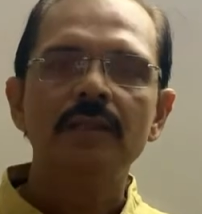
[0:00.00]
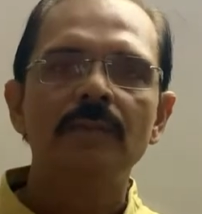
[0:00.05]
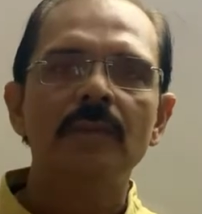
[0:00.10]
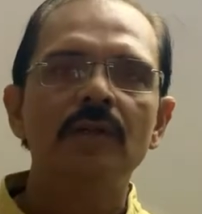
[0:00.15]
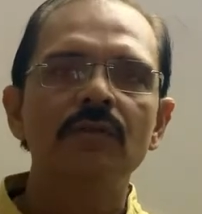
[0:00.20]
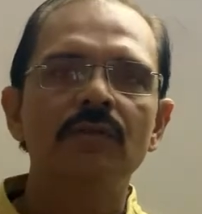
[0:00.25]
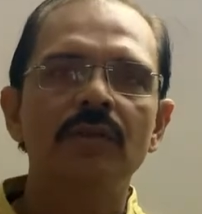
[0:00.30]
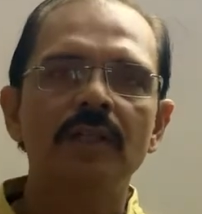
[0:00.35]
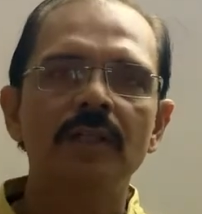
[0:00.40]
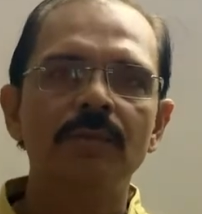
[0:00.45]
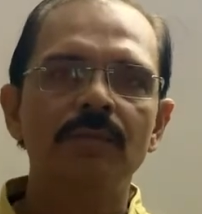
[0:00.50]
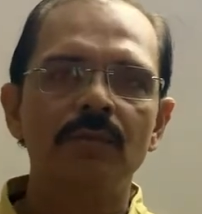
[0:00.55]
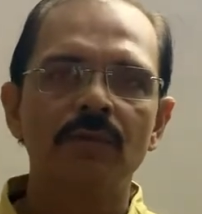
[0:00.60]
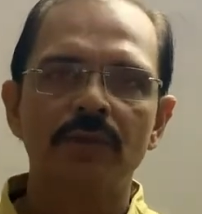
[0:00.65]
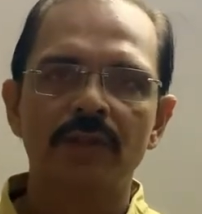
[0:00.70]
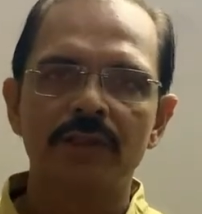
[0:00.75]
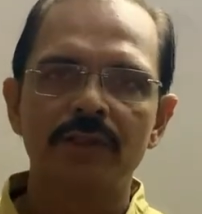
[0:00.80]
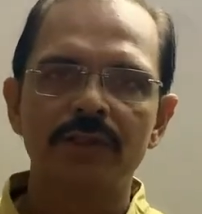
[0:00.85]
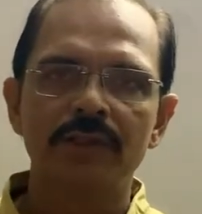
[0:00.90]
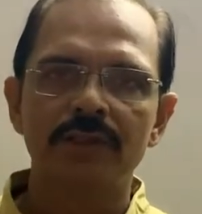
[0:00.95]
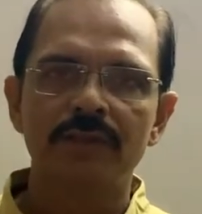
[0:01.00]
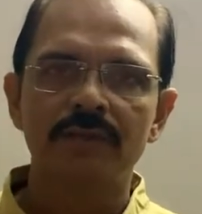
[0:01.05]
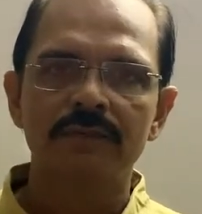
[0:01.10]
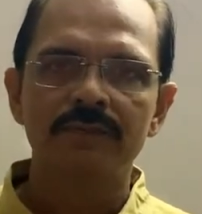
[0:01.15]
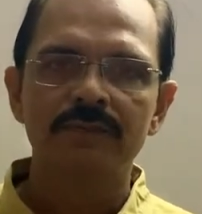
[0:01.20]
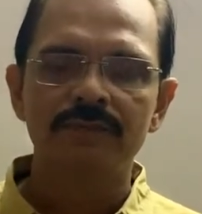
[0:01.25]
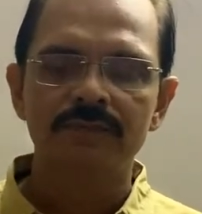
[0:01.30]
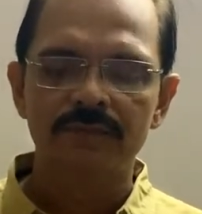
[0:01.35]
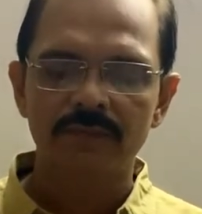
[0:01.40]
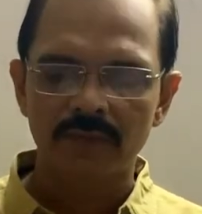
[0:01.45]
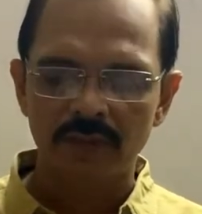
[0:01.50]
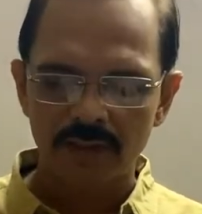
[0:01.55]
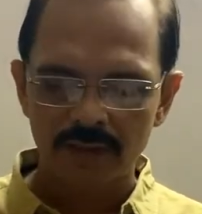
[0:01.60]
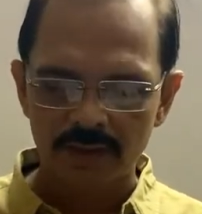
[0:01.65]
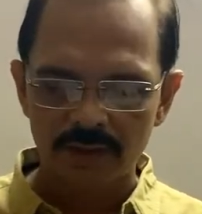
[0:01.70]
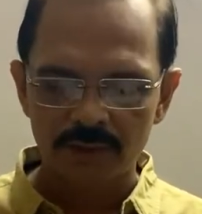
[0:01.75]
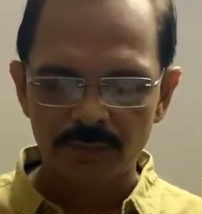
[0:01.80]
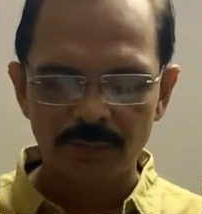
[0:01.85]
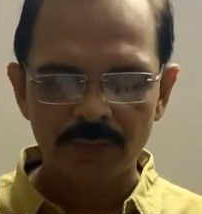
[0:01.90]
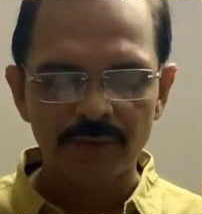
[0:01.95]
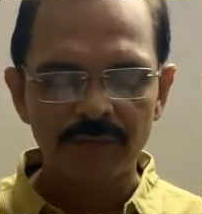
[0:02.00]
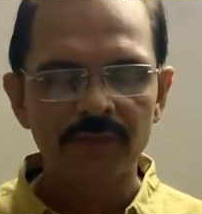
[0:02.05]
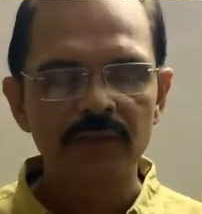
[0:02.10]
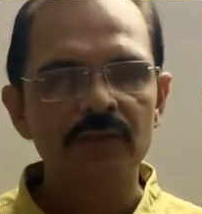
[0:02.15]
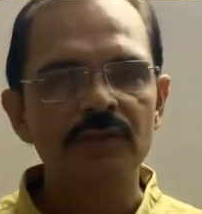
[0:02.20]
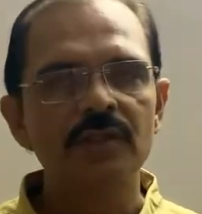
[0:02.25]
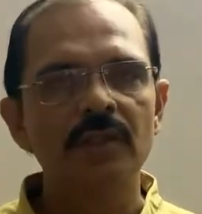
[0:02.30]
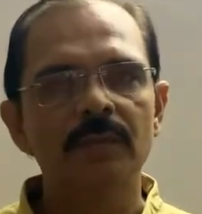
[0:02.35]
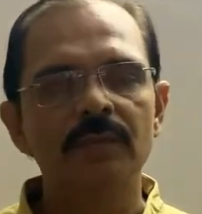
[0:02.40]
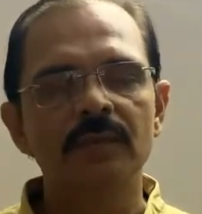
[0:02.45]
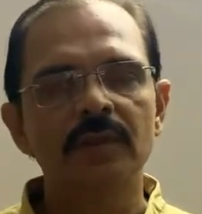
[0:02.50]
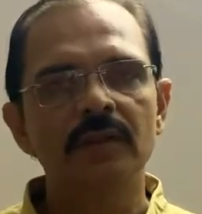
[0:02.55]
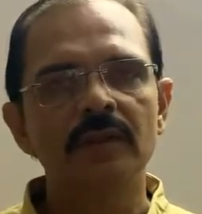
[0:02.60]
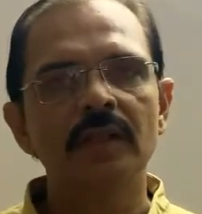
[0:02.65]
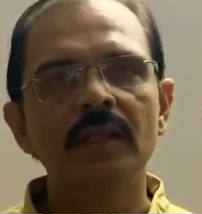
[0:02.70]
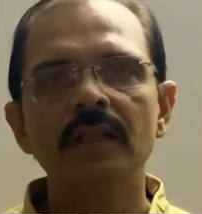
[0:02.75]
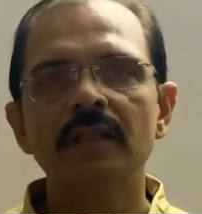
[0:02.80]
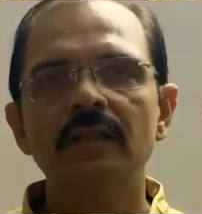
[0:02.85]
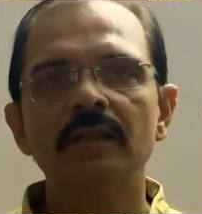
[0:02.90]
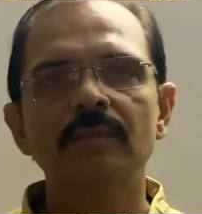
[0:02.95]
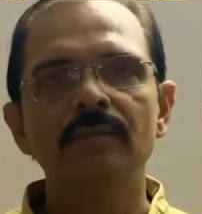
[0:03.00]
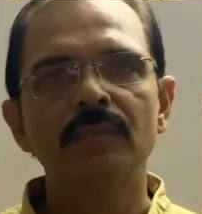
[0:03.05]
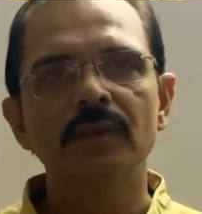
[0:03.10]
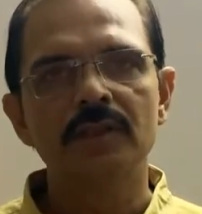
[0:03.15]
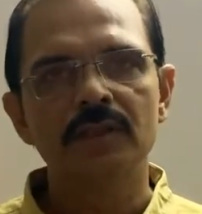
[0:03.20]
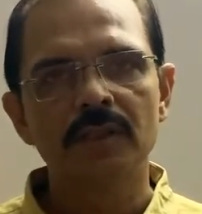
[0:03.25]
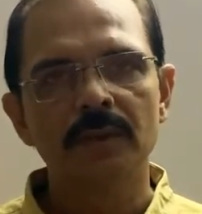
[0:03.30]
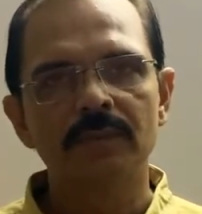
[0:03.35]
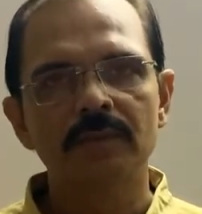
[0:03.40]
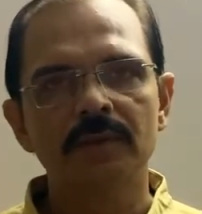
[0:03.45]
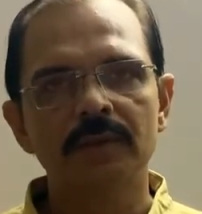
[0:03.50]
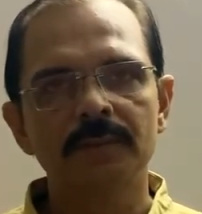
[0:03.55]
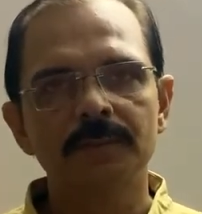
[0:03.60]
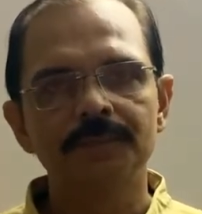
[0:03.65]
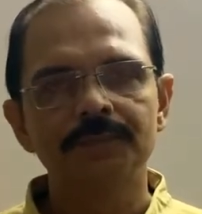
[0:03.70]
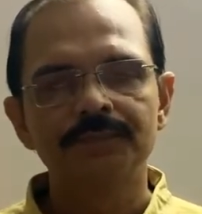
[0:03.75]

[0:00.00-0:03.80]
about reproduction in this previous chapter, 8 number chapter.